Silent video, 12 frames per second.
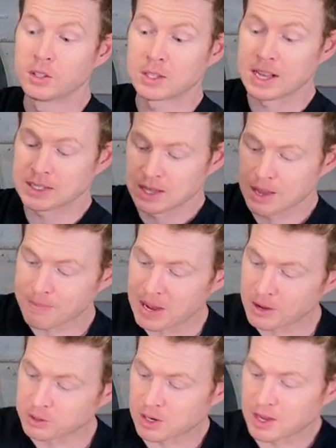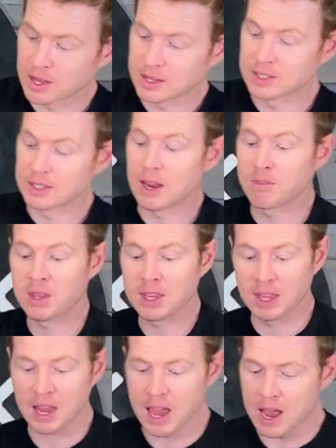So that's in that pouch. And then same
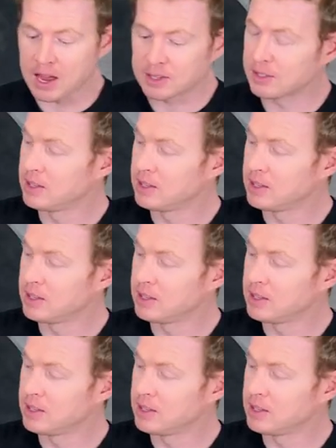thing, the axe.